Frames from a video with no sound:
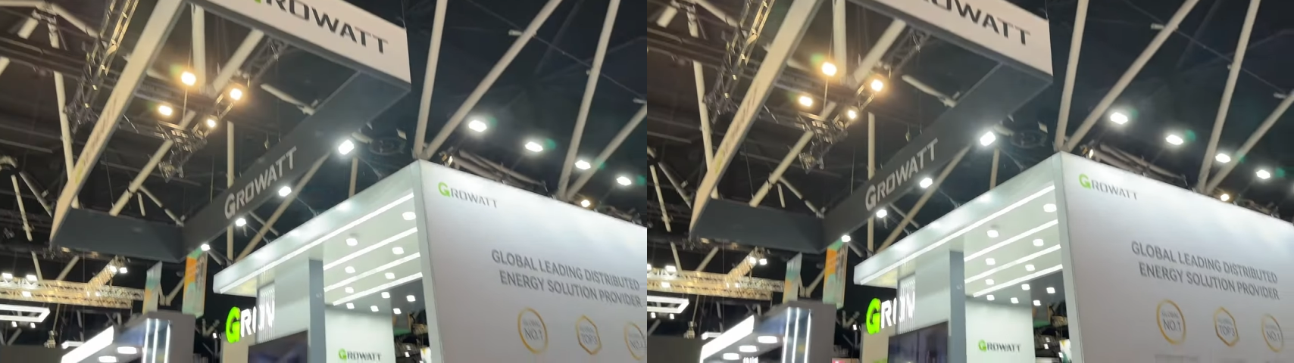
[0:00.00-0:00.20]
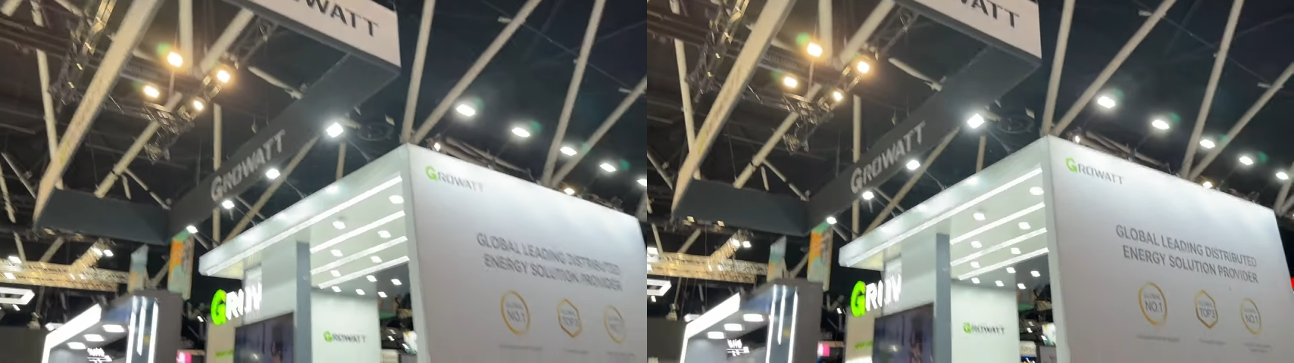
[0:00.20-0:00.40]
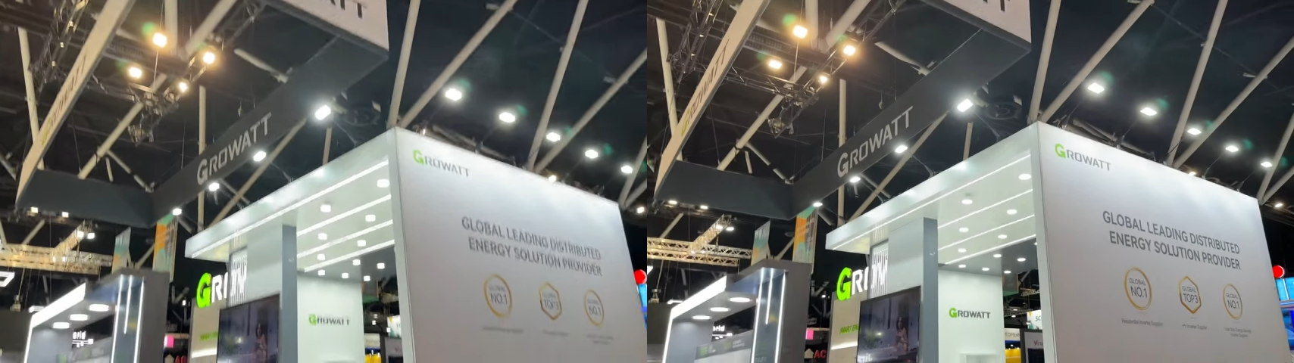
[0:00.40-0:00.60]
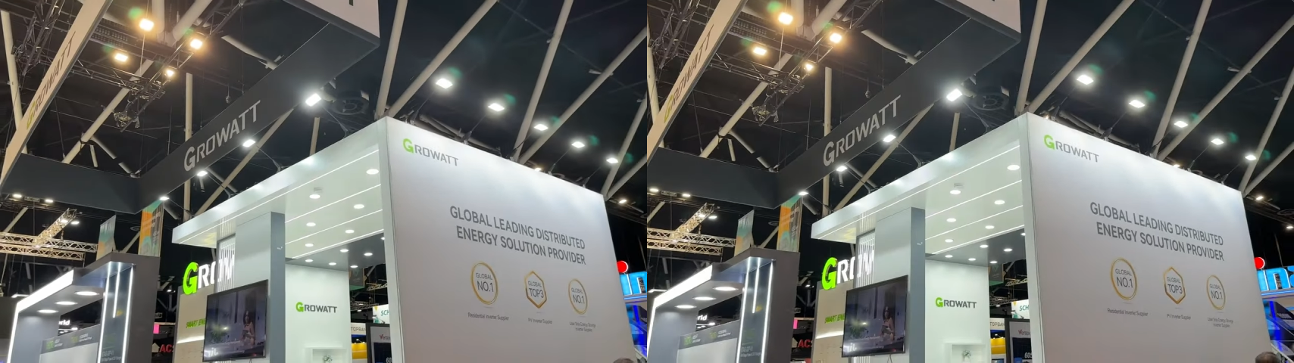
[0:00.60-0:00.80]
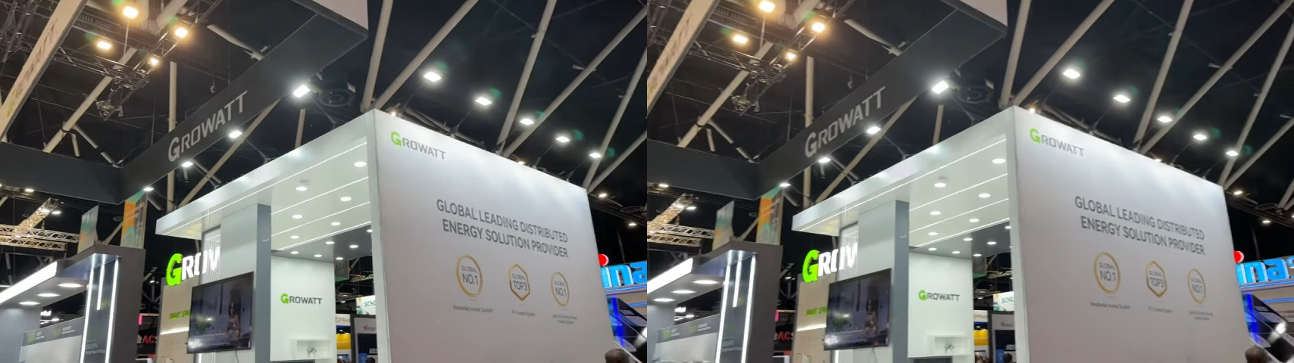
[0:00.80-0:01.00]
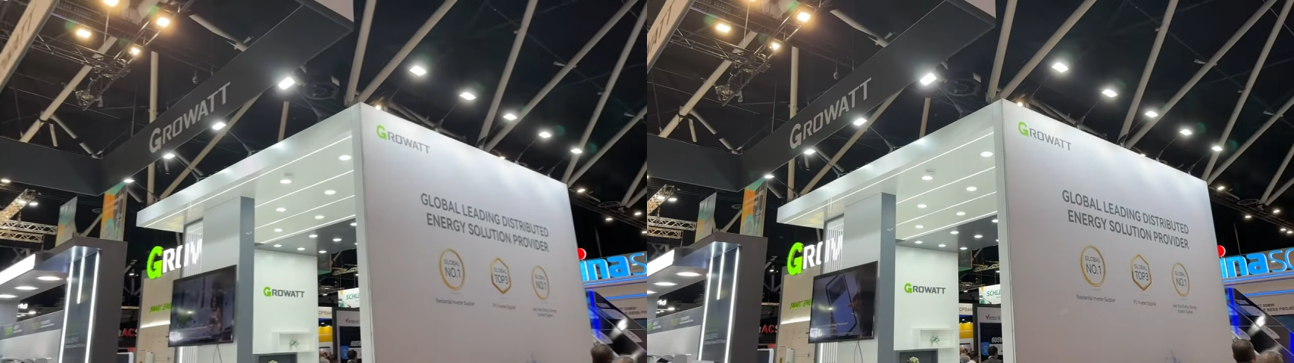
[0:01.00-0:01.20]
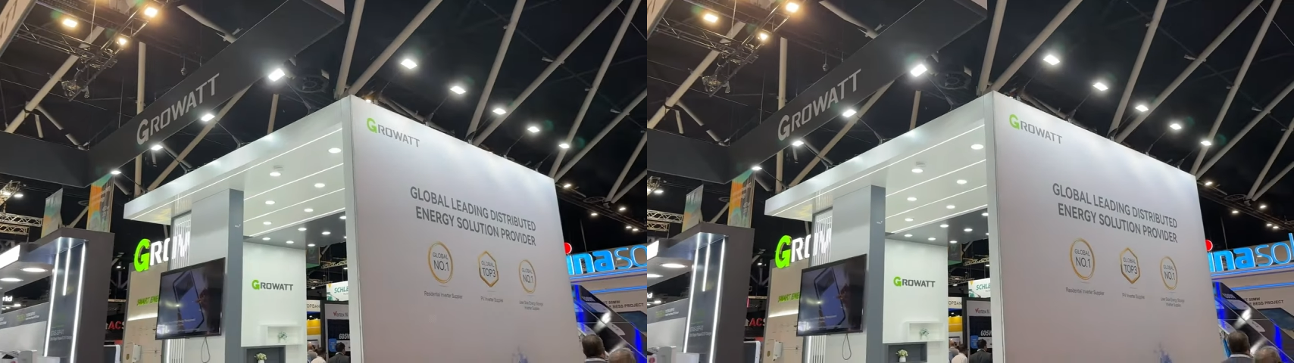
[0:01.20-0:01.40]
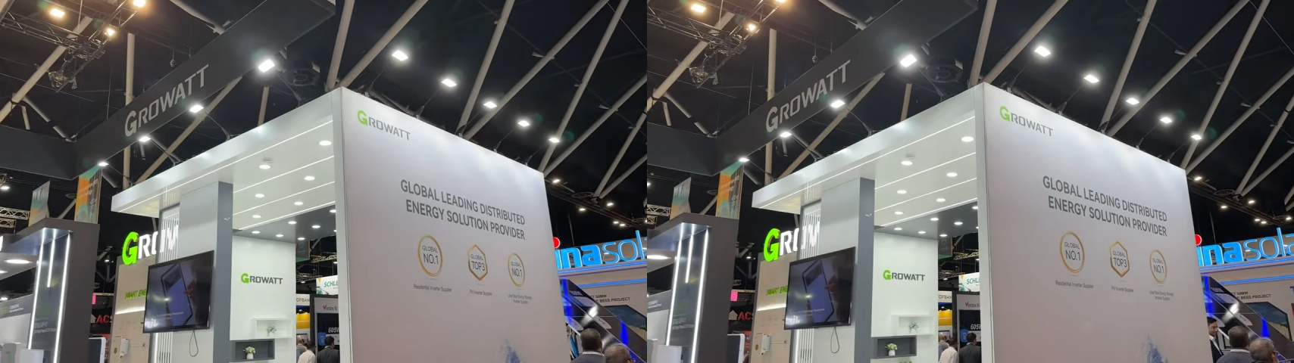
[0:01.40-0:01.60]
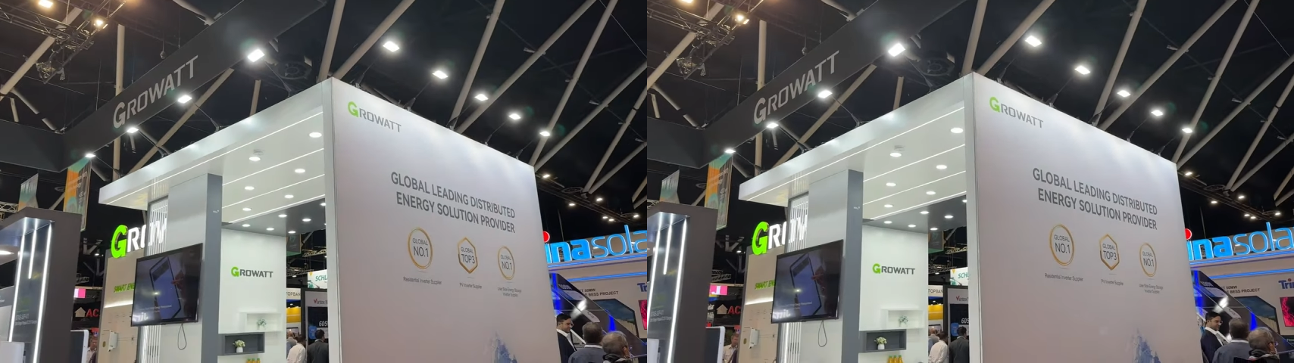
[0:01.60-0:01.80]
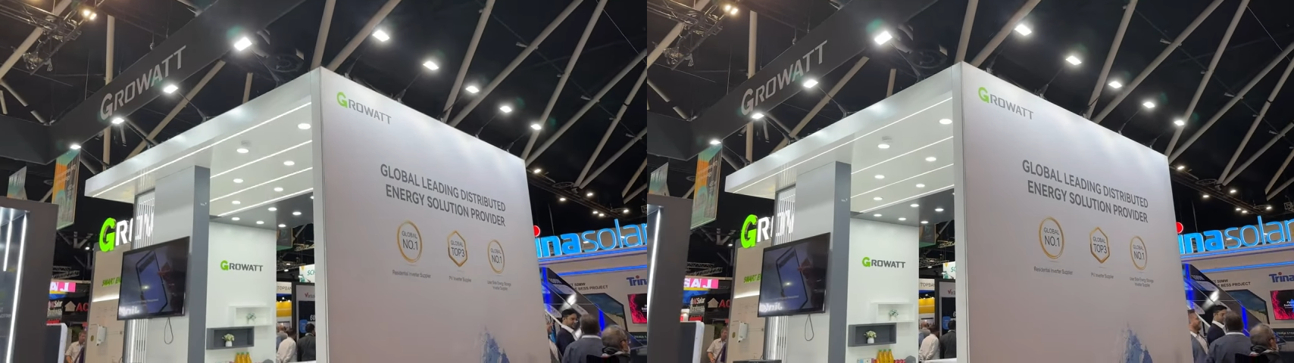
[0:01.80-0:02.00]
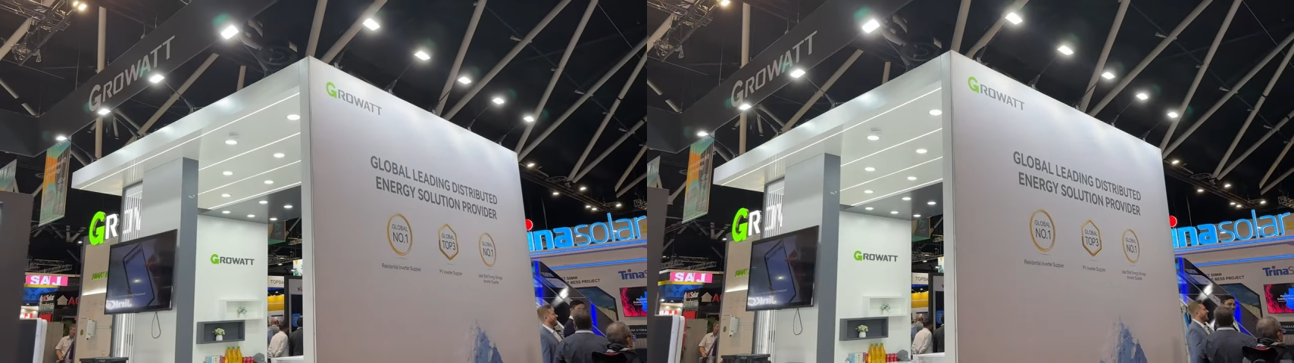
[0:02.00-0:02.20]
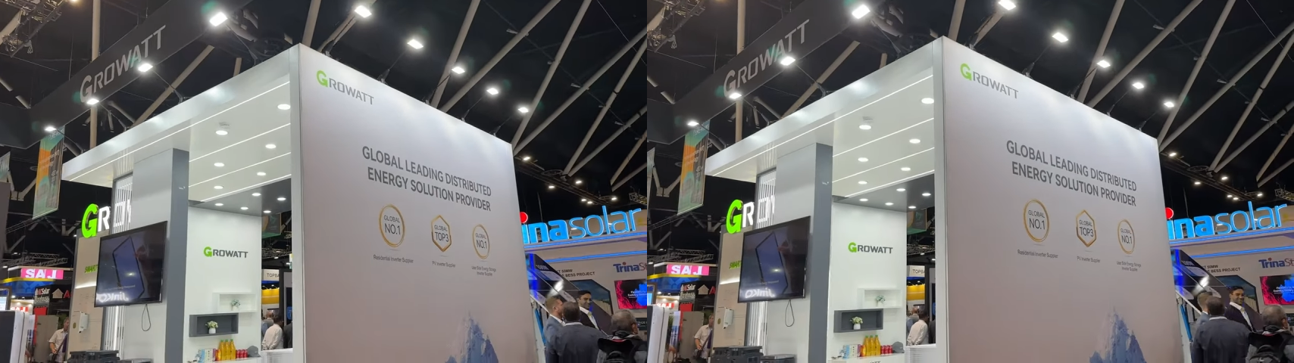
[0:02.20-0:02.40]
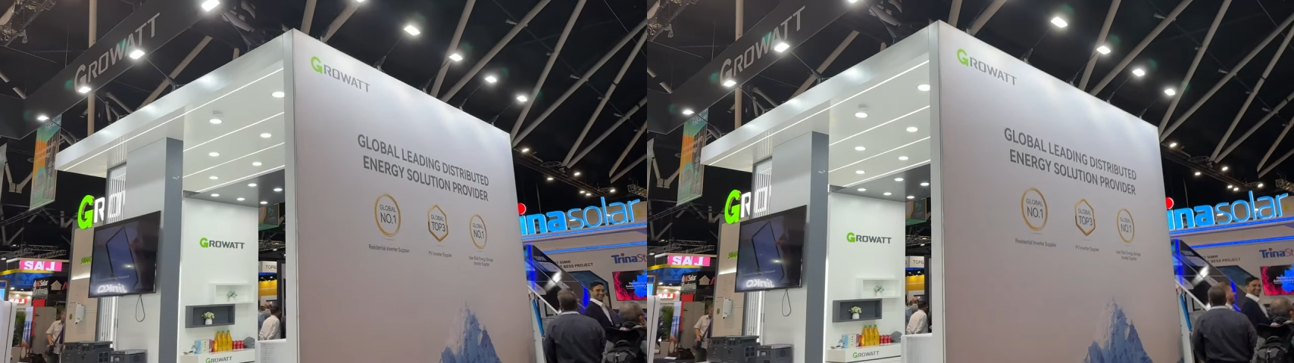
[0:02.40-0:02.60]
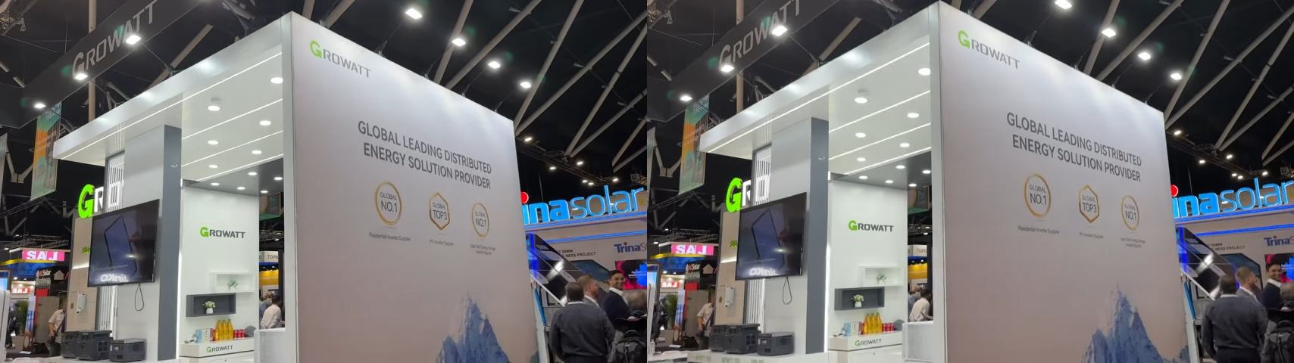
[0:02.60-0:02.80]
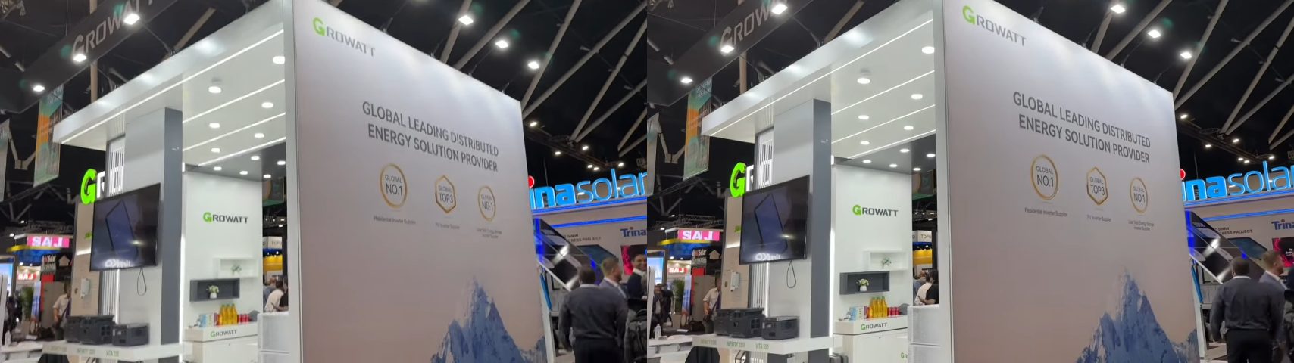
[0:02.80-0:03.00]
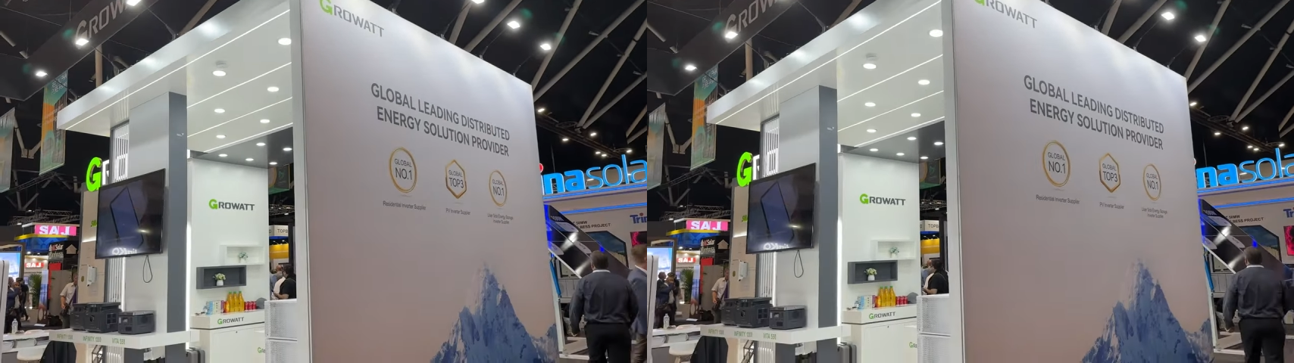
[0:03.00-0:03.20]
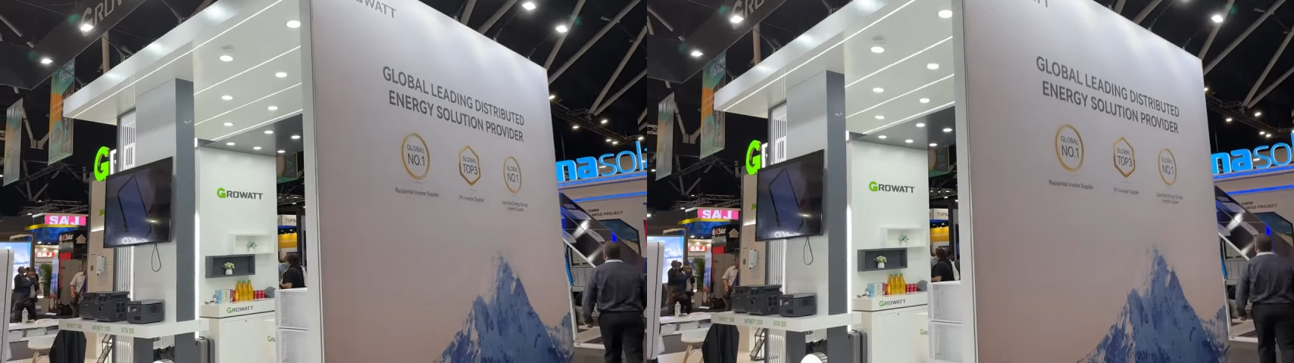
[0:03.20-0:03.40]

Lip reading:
(no speaker visible)